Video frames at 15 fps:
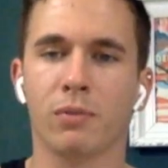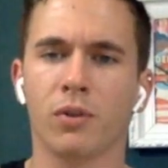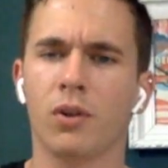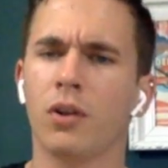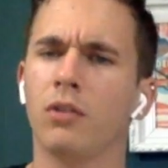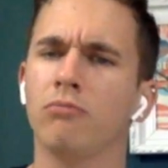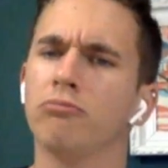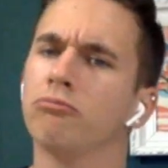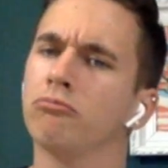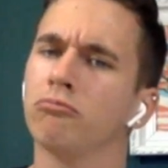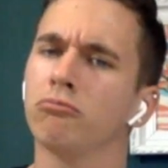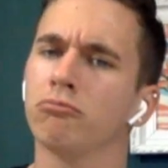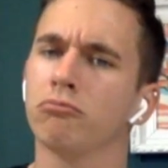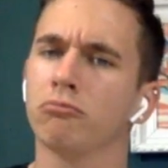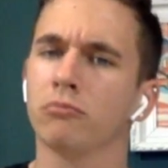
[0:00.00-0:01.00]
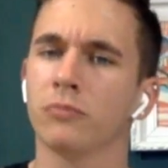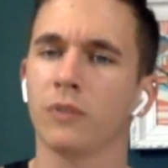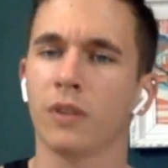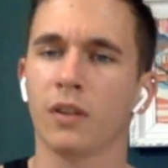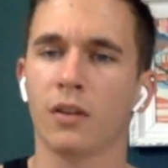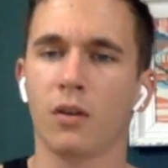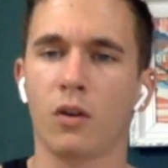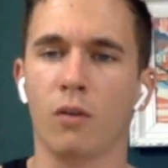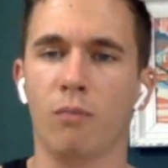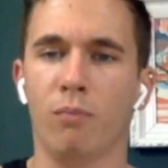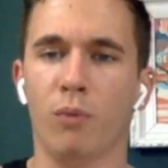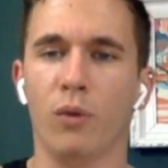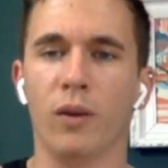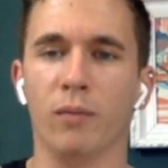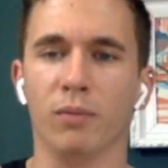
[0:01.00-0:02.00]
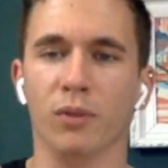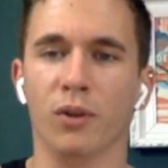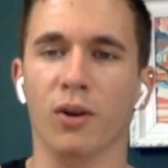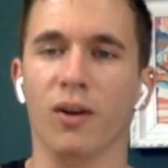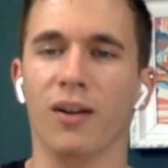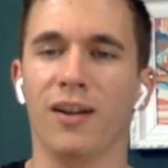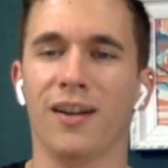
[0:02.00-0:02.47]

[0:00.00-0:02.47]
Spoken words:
plural or boy plural?